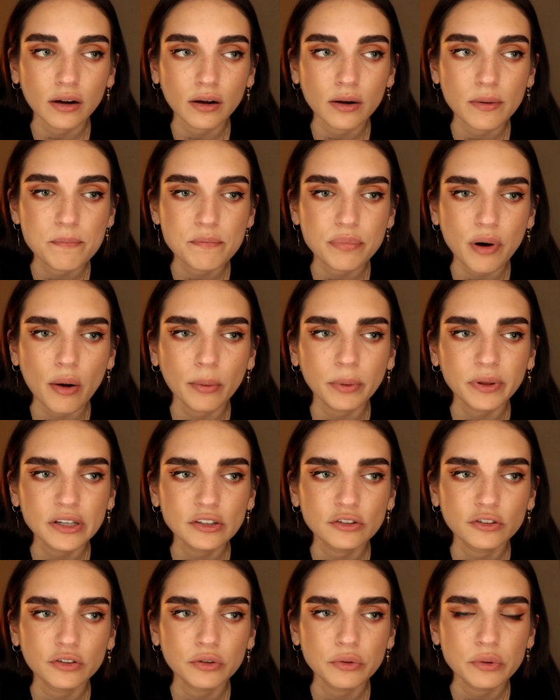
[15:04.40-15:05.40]

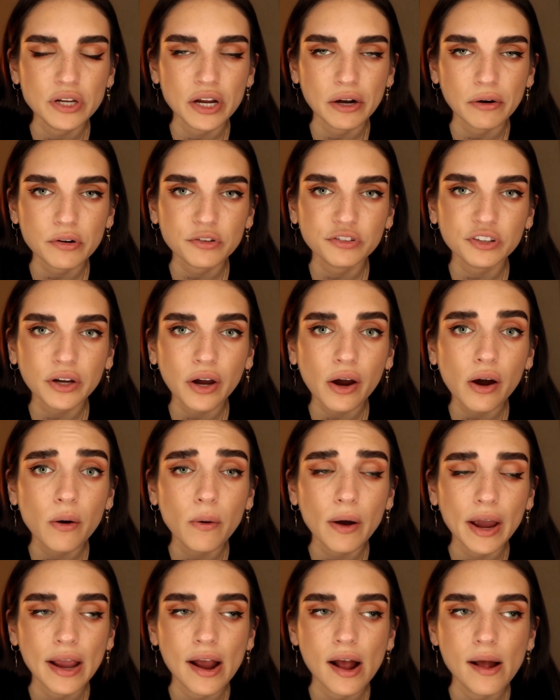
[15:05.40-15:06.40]
probably 2 years
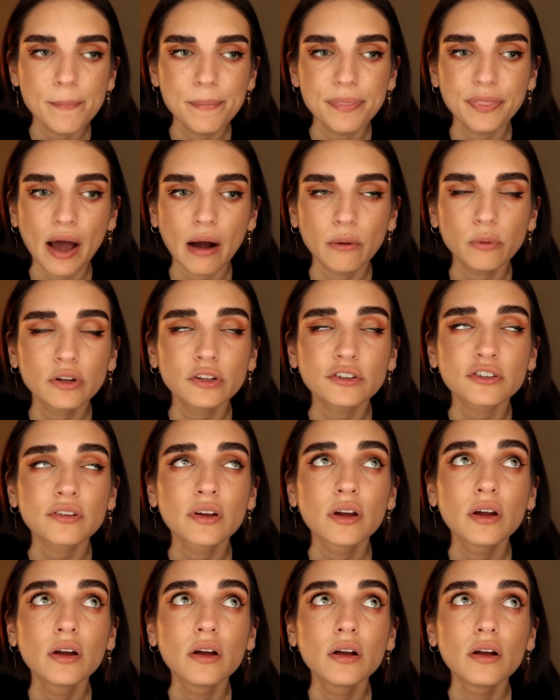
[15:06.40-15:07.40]
ago, and that was
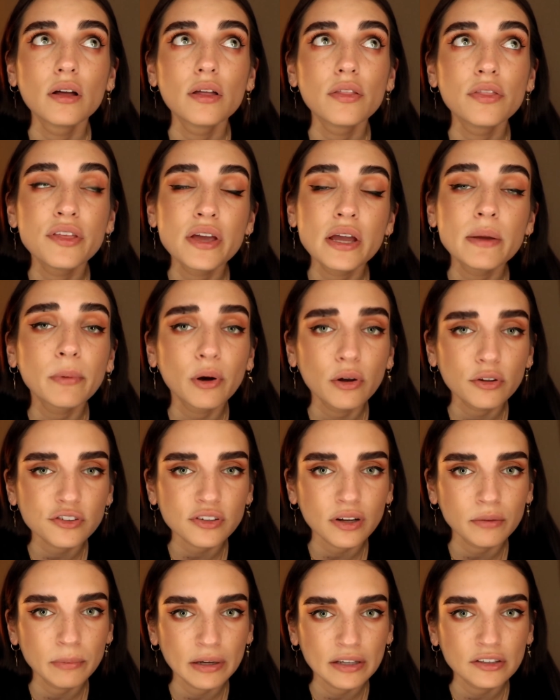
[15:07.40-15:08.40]
the
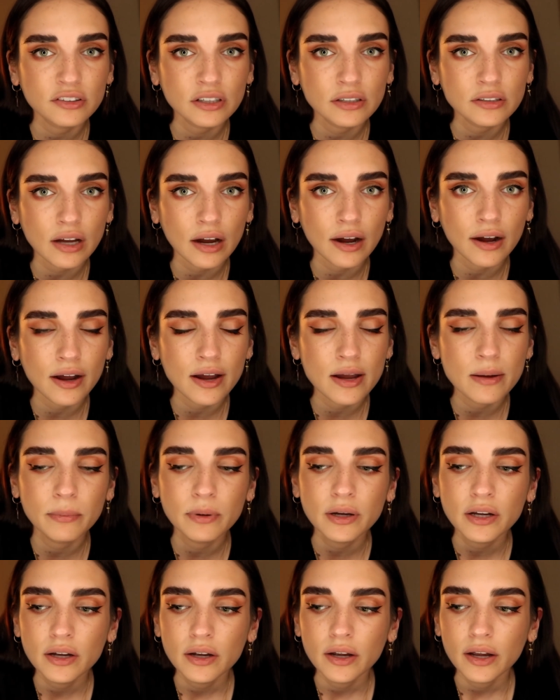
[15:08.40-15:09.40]
most amazing
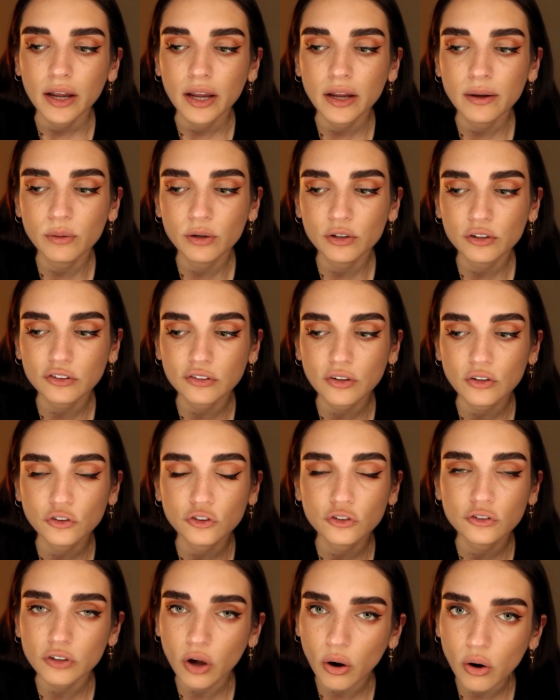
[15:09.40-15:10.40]
time. It was
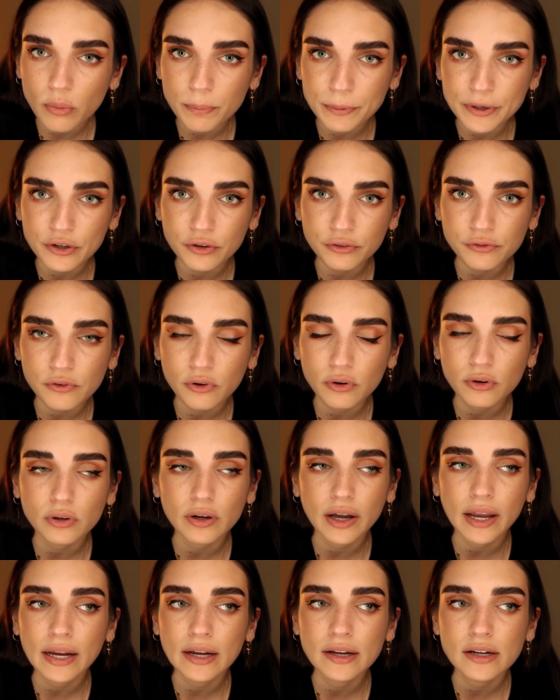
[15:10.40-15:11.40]
so
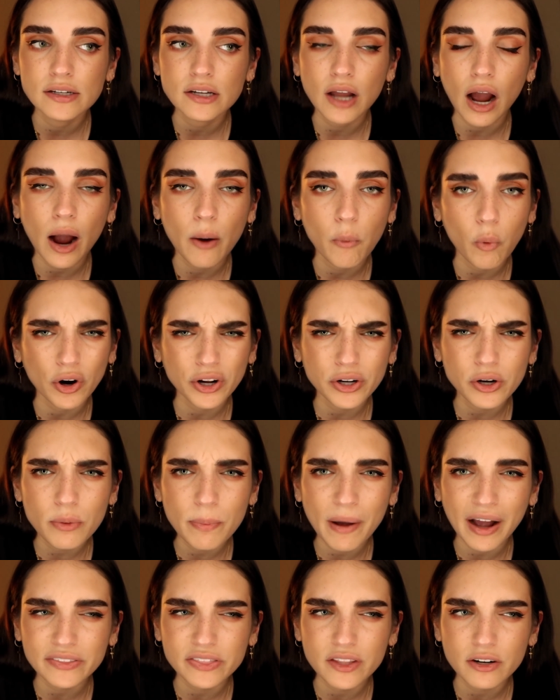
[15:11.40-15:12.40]
beautiful, and I want to go
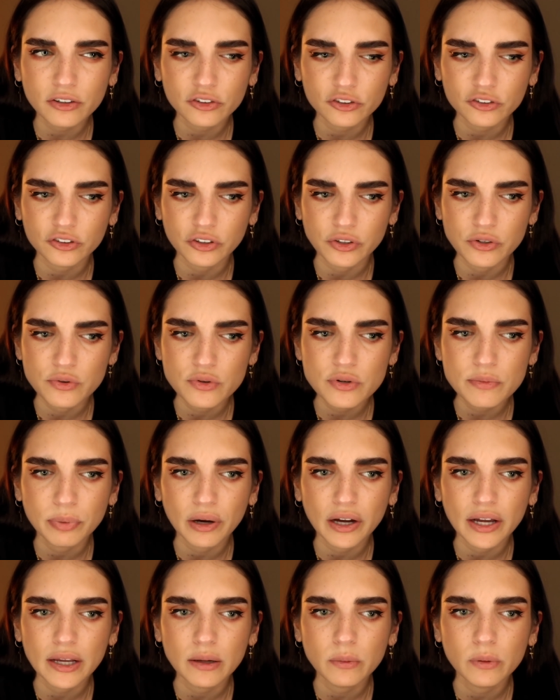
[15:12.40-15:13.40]
back there soon,
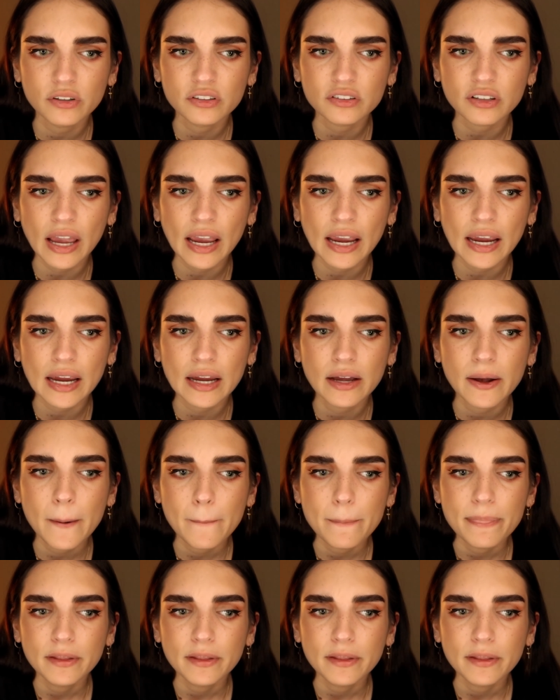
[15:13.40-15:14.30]
but it was a